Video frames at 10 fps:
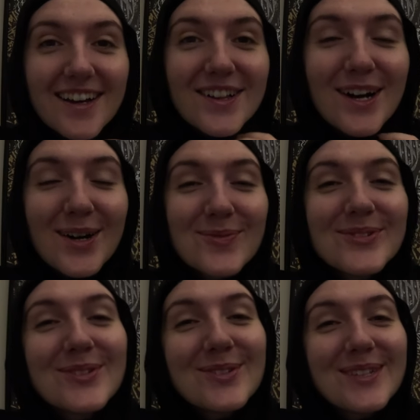
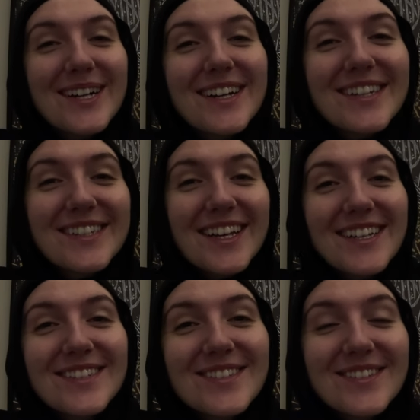Alhamdulillah,
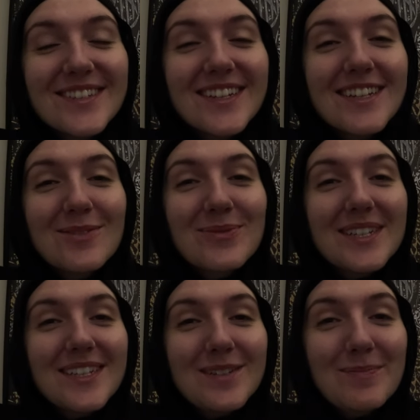yesterday
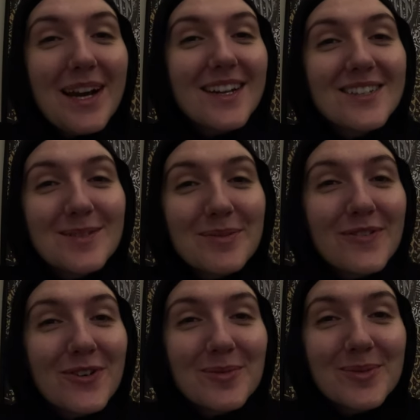we managed to
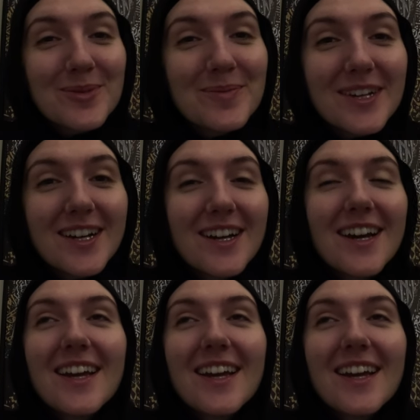perform Umrah.